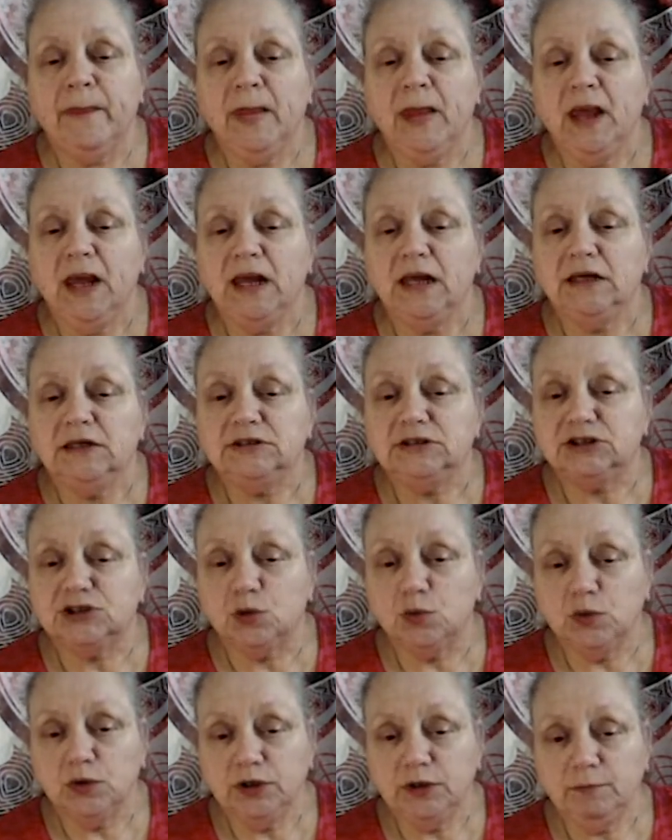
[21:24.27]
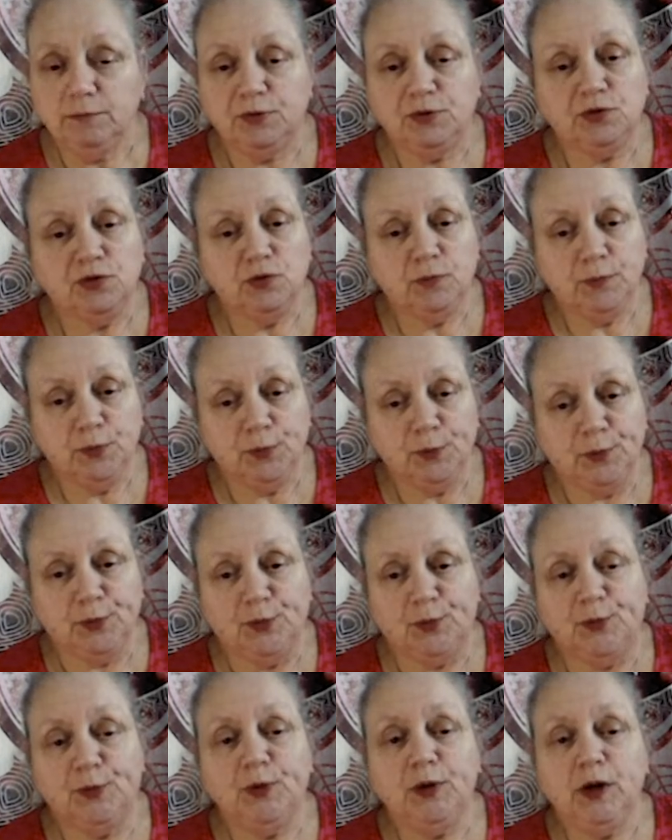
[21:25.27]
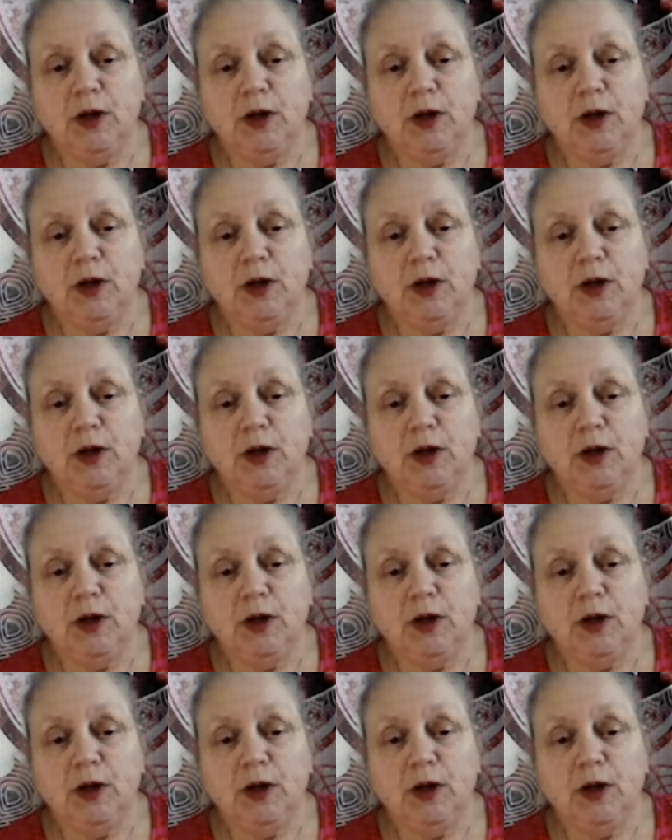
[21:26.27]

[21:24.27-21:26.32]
It's quite probable